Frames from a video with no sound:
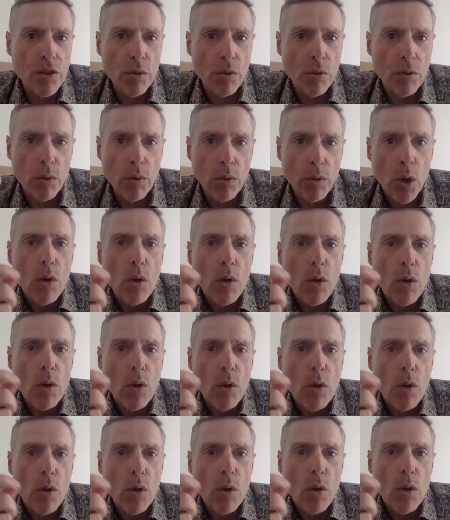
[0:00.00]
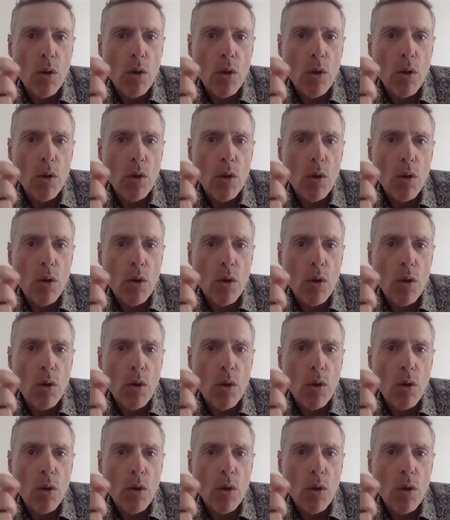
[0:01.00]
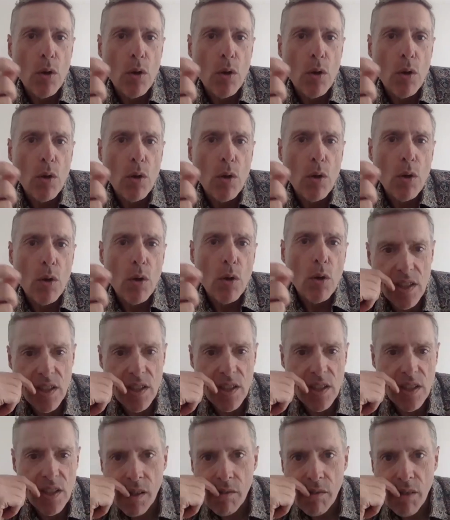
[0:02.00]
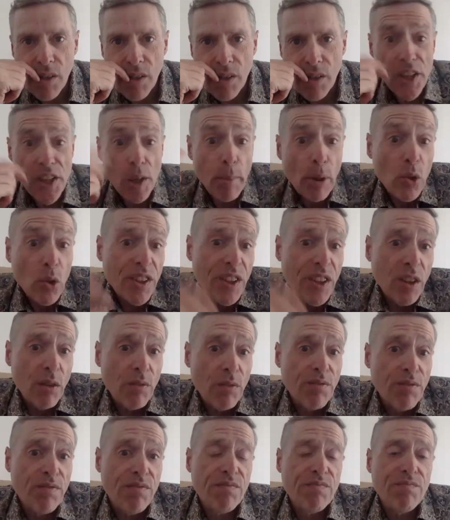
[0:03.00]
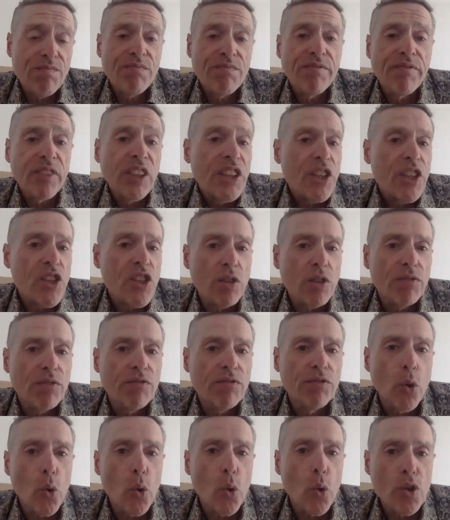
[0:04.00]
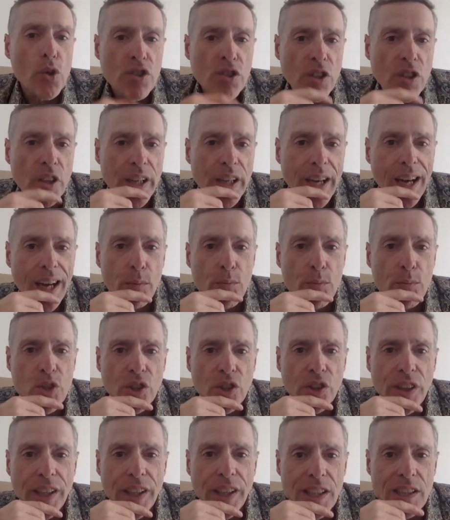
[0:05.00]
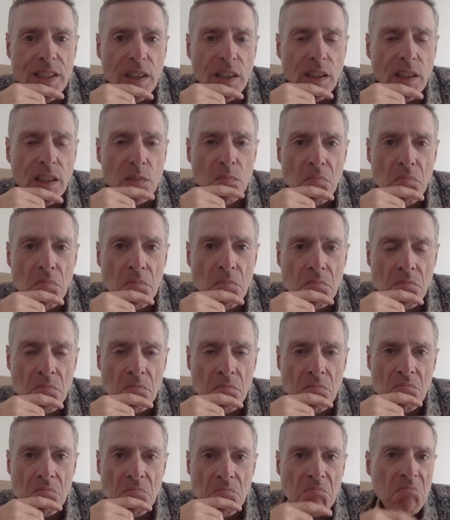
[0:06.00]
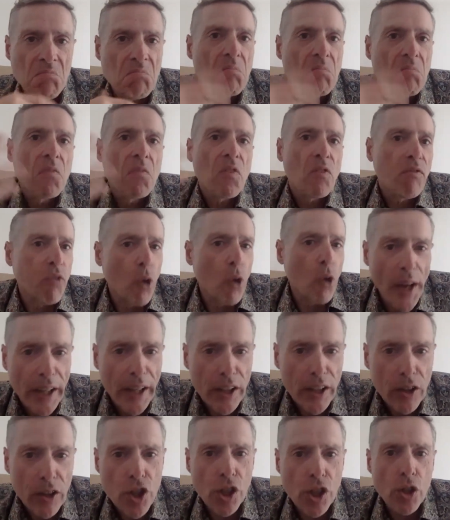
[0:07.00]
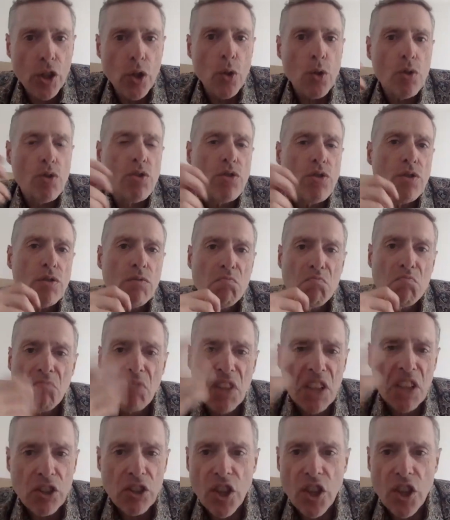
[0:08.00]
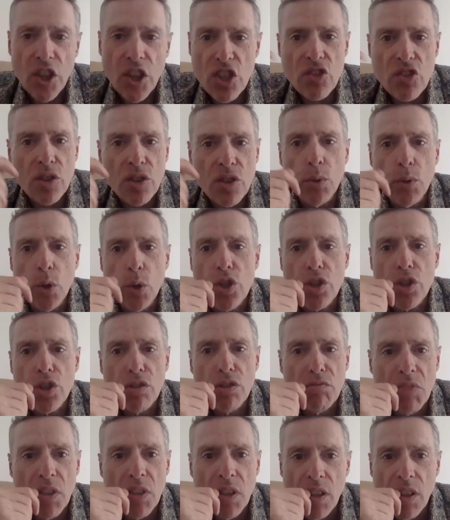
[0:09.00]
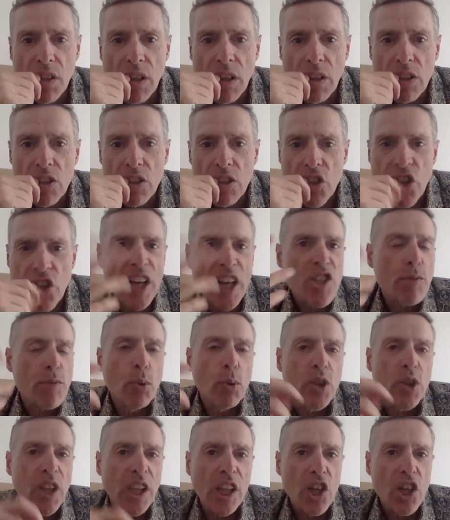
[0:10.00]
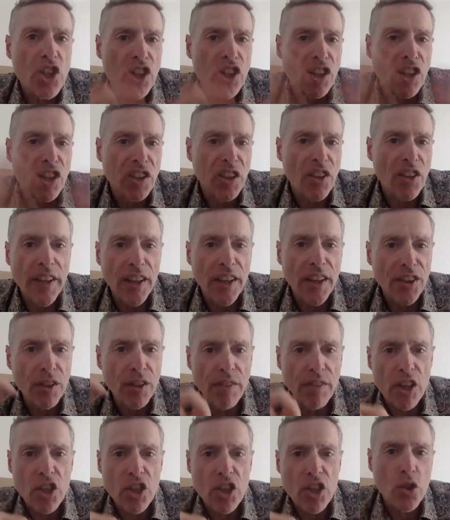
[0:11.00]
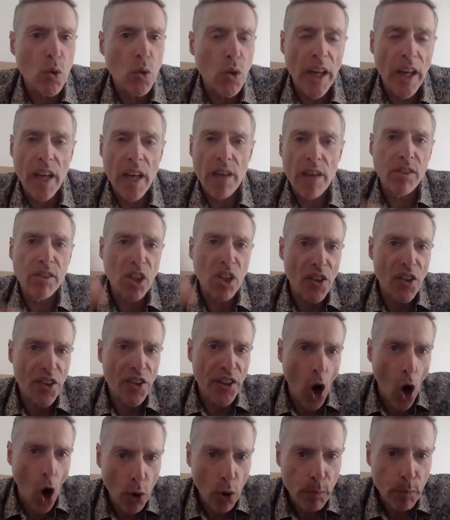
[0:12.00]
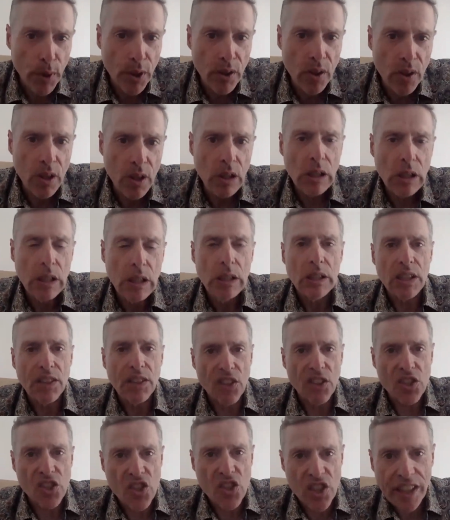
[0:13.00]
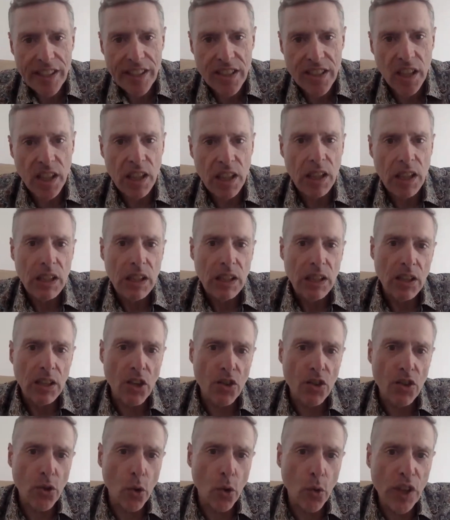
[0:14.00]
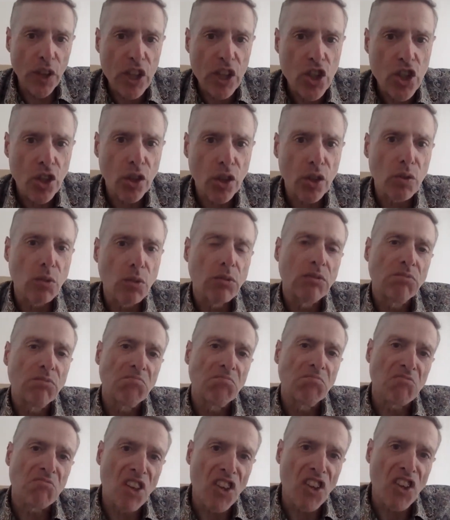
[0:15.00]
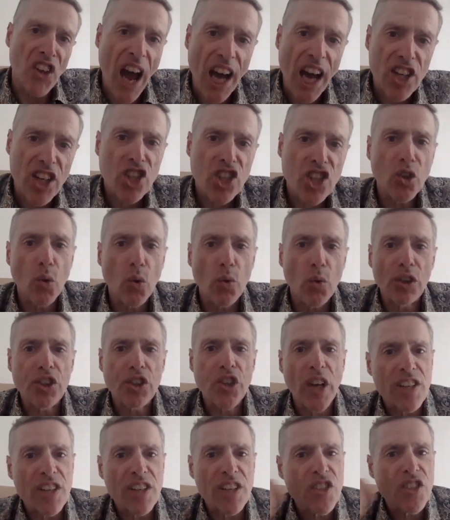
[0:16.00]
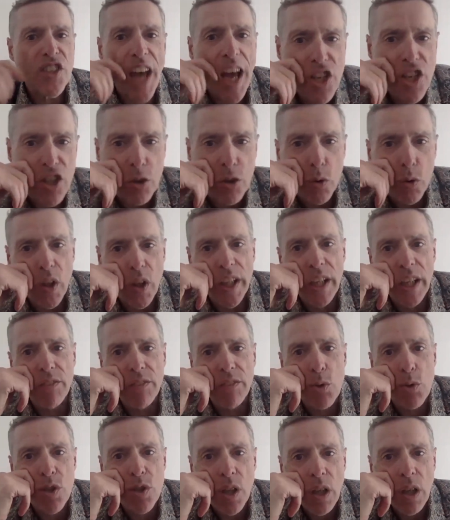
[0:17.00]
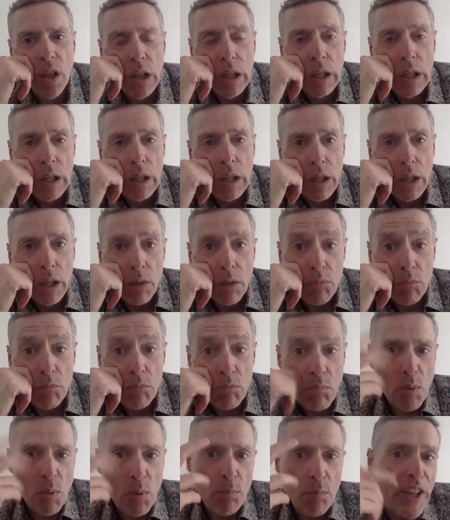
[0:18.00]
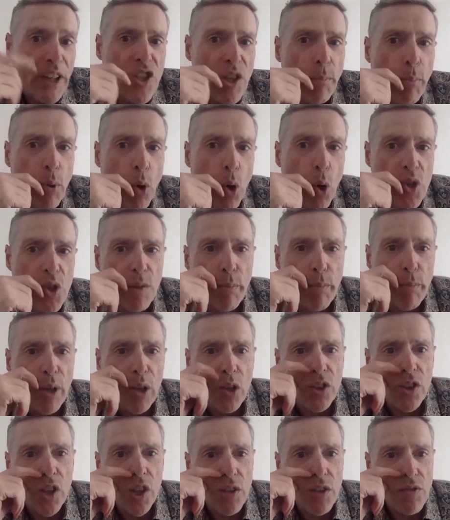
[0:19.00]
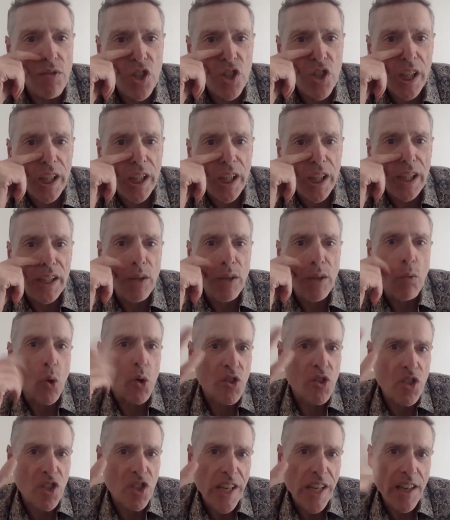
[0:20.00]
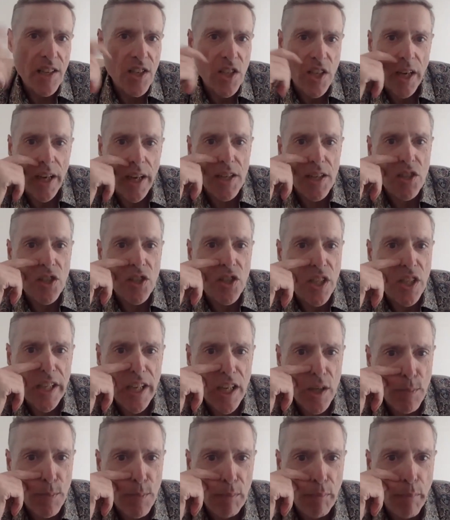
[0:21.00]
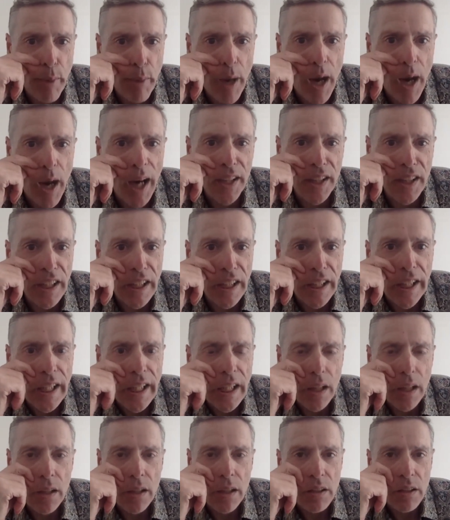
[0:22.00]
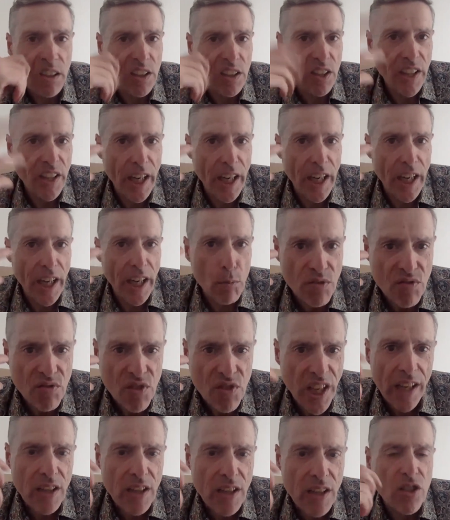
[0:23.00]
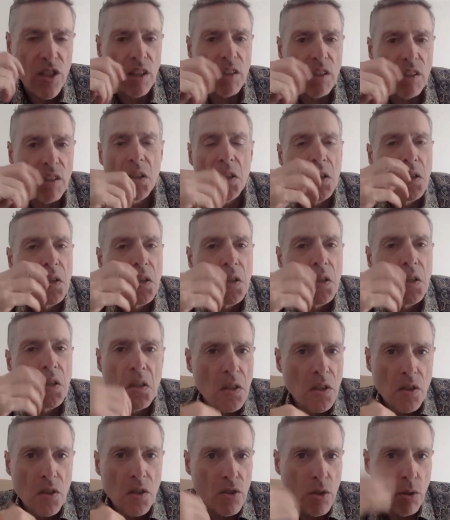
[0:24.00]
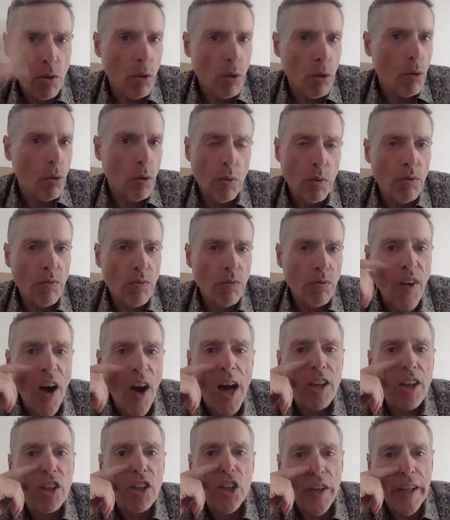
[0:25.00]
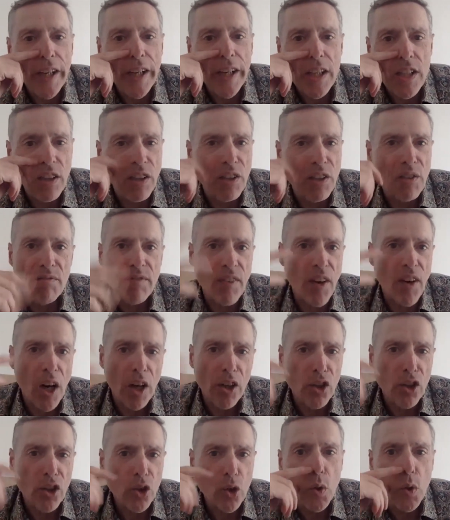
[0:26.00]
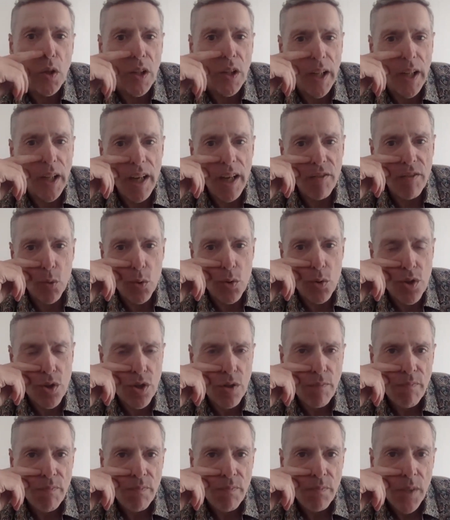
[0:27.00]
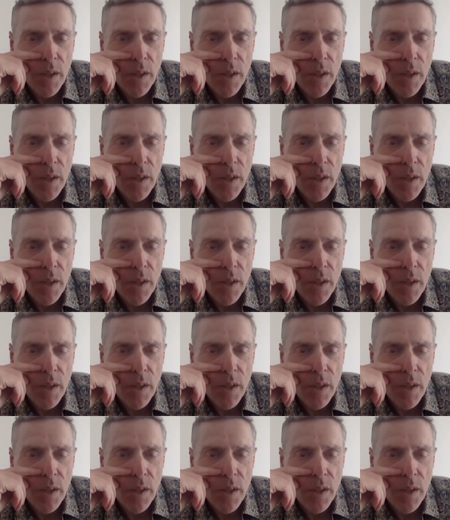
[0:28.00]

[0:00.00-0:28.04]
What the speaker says: to more safely transport objects on building sites. And the ability of fleets of drones to capture data for energy use, heat distribution, transportation at the individual level, at the urban, the city, the regional, the national, the transnational levels, brings the possibility of scaling what CSIC has been pioneering in terms of sensing to far greater and far newer levels.